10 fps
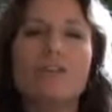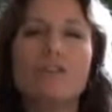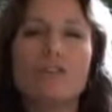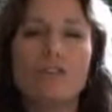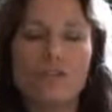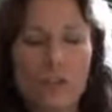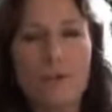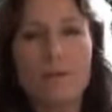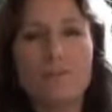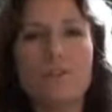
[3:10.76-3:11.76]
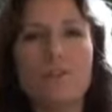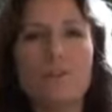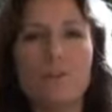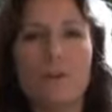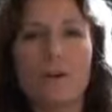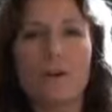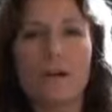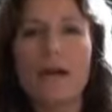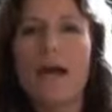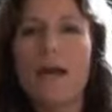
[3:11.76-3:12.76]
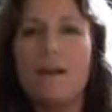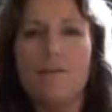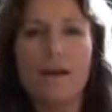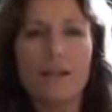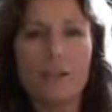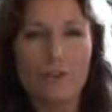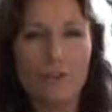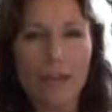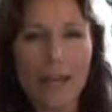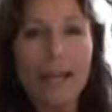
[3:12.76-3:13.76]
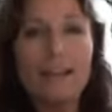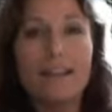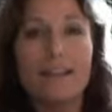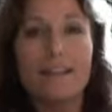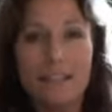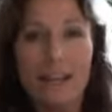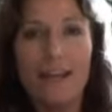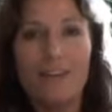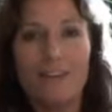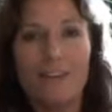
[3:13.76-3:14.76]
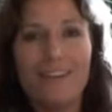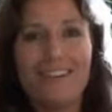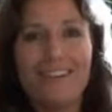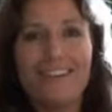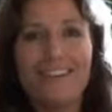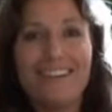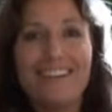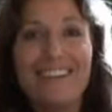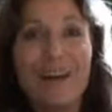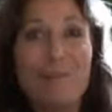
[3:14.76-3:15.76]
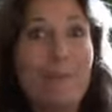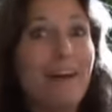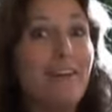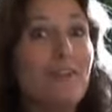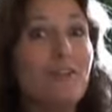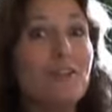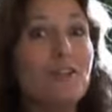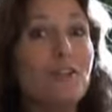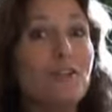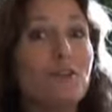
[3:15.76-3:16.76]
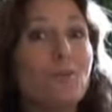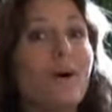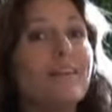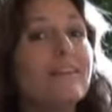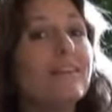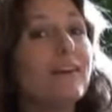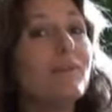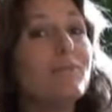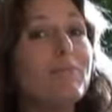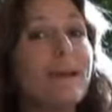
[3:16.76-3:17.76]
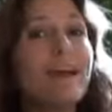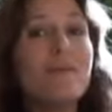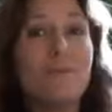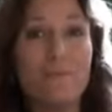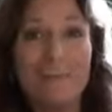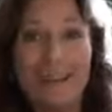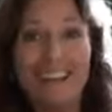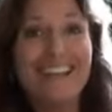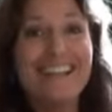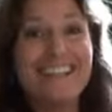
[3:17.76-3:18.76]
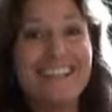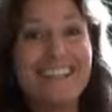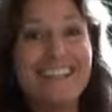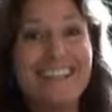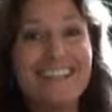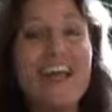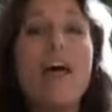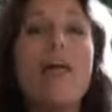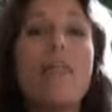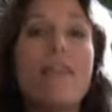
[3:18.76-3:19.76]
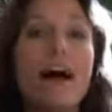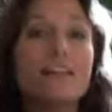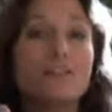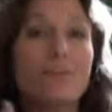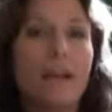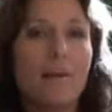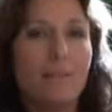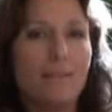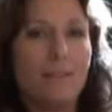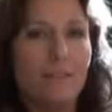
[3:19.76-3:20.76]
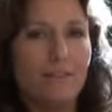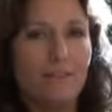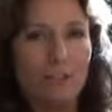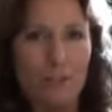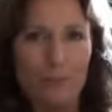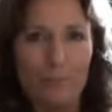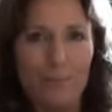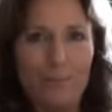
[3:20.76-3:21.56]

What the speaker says: just show up to do the work, and if I can create the container that makes the genius want to come play with me, that's when I'm living in vision.